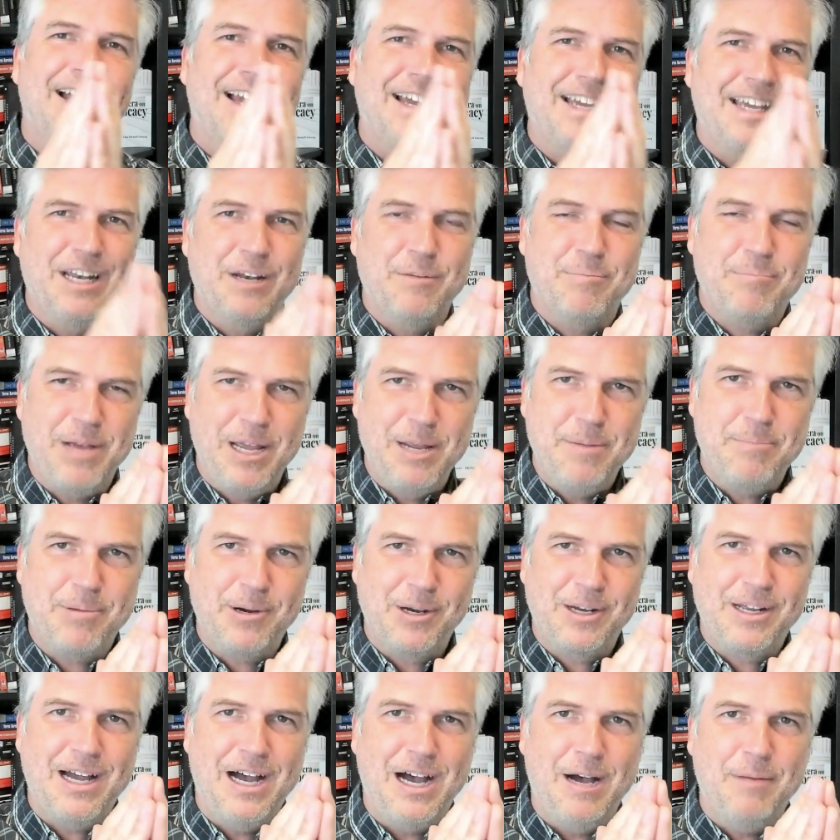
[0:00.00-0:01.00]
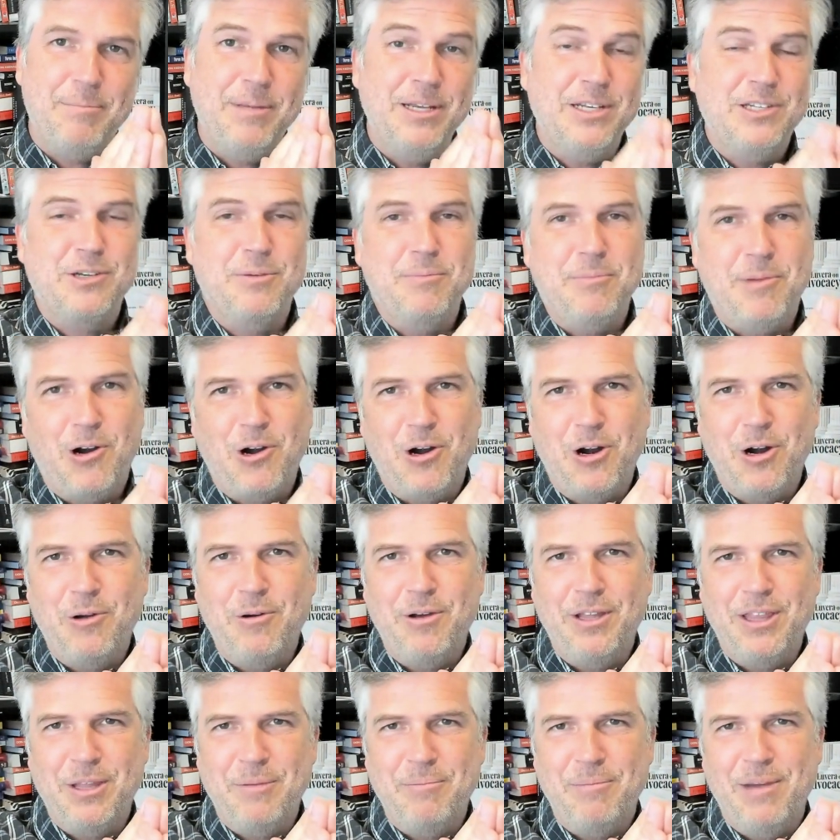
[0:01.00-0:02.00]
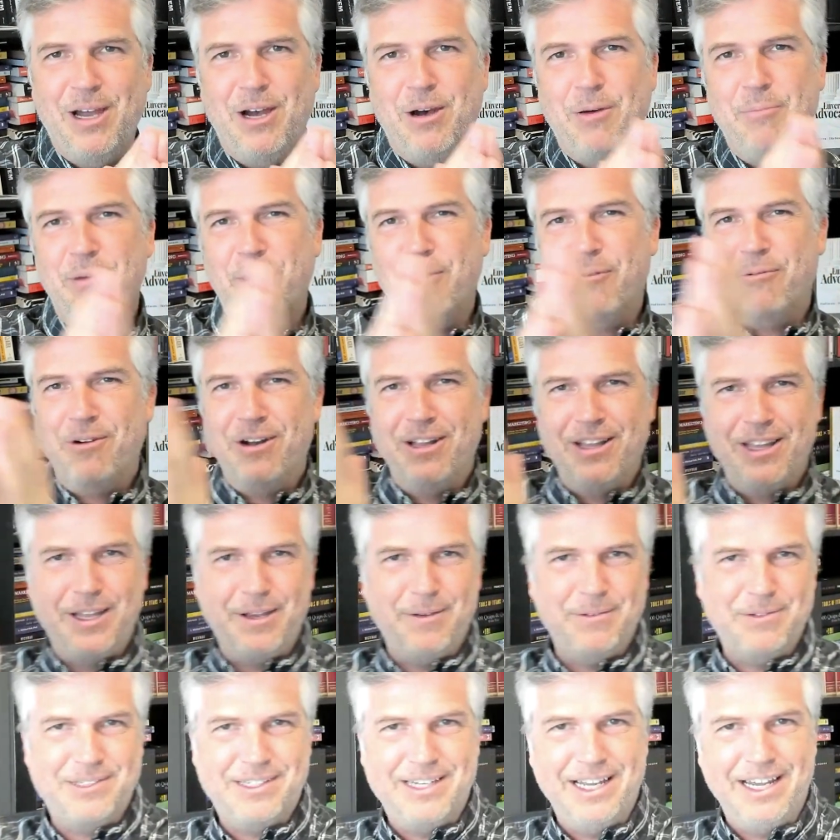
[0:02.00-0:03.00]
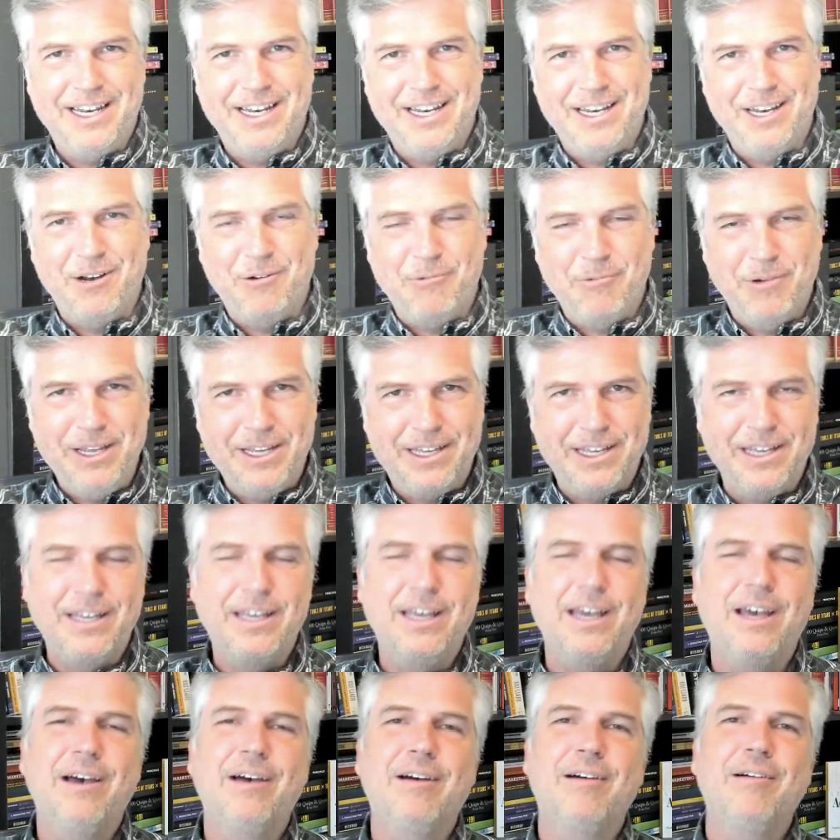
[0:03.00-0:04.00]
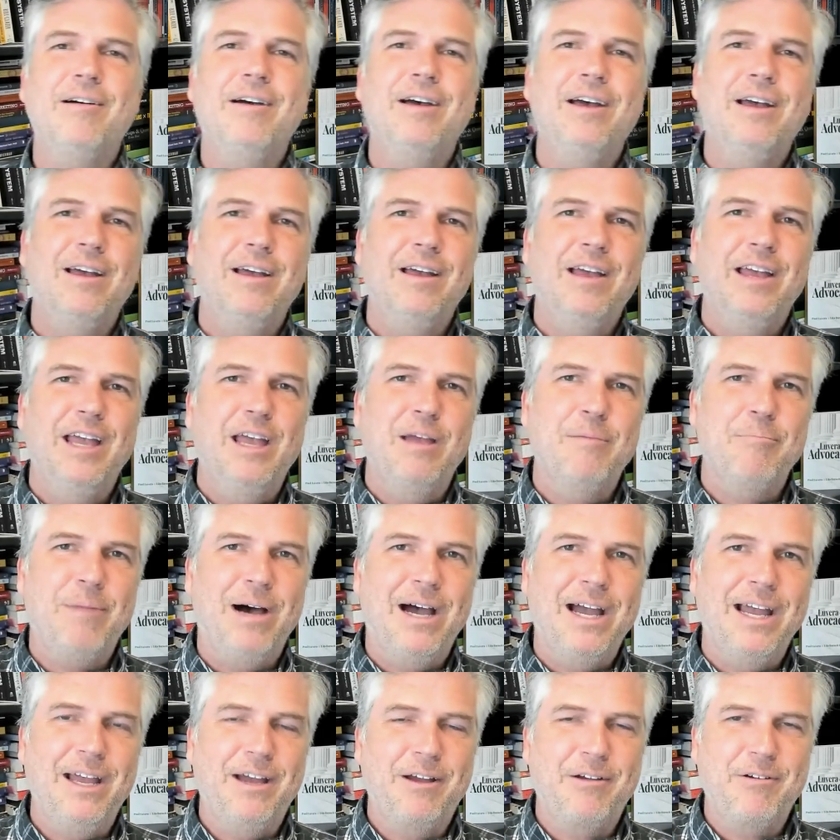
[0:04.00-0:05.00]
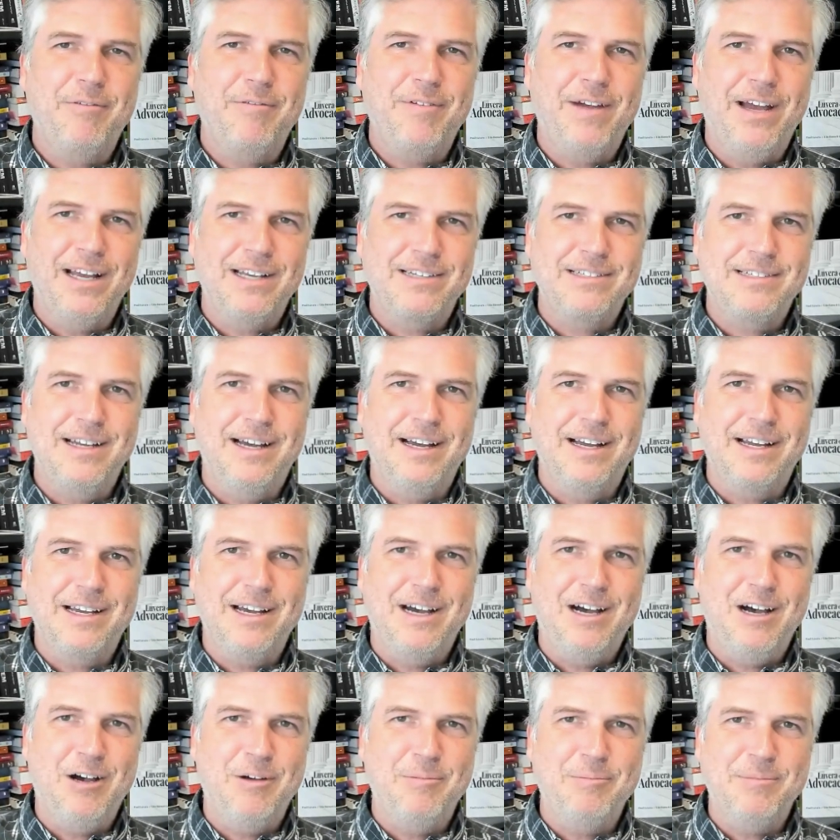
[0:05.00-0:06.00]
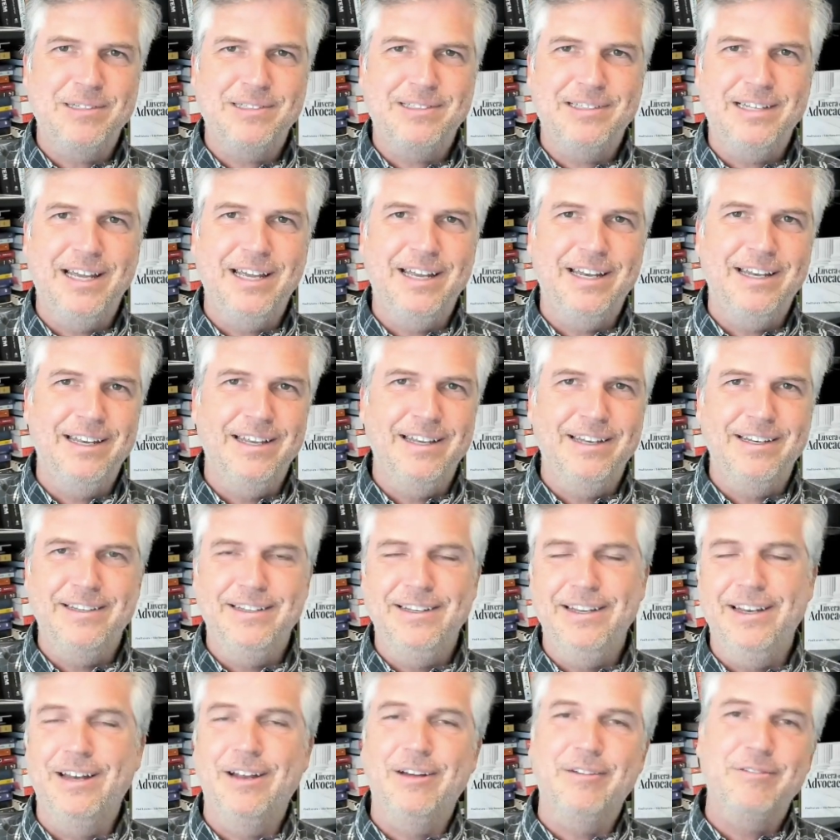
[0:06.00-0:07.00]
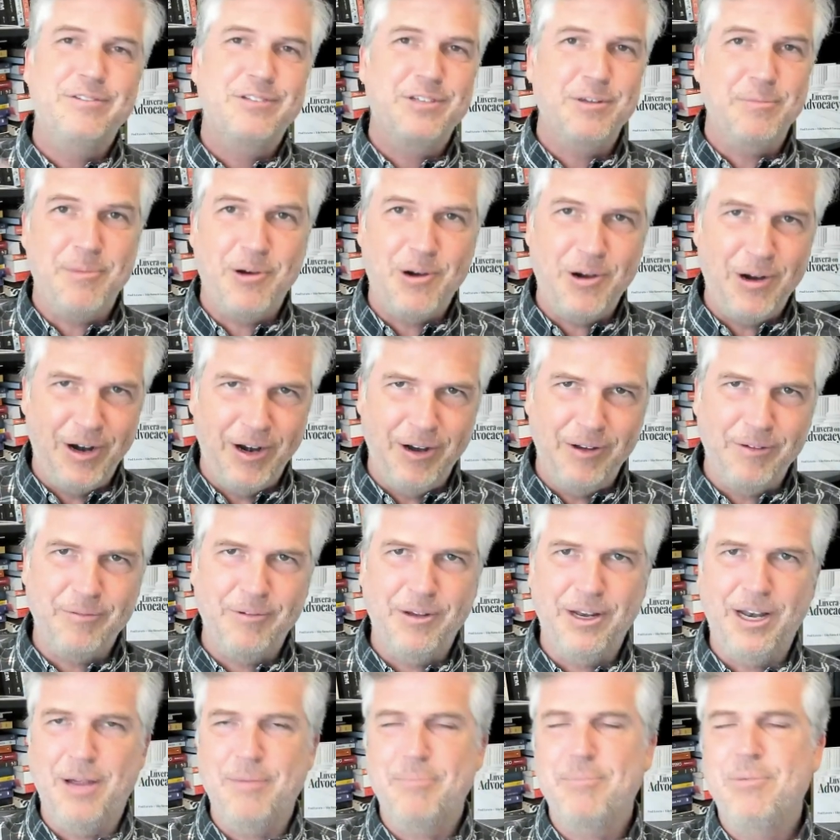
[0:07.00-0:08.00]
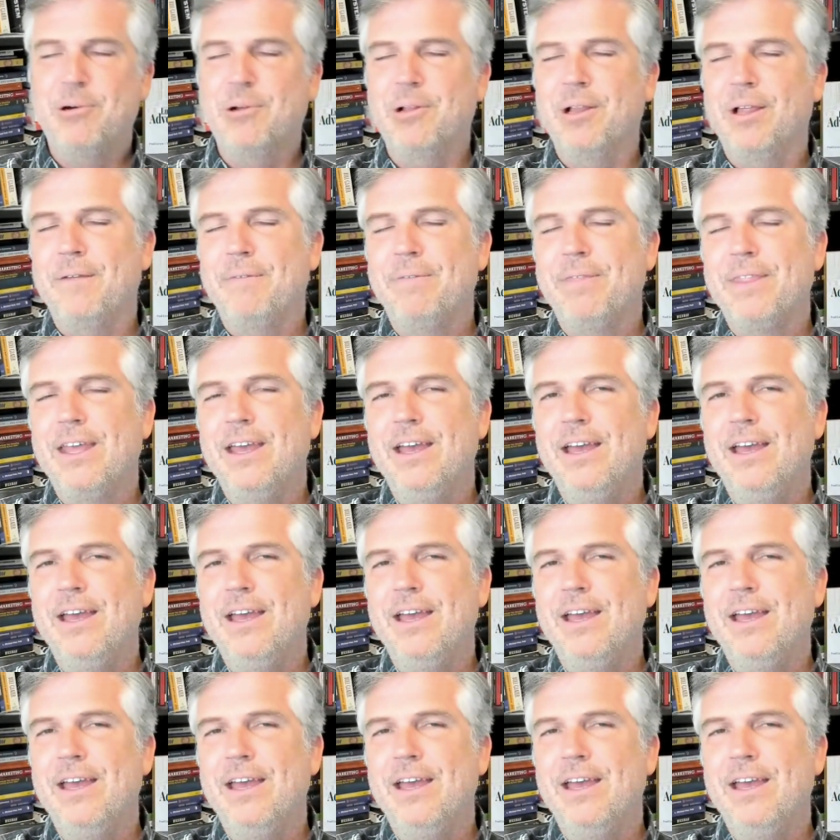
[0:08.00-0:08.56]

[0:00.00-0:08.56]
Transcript: I get a paper copy tomorrow in the mail, but really it was dated a week ago and my Equifax.com is dated, you know, tomorrow when I pull it.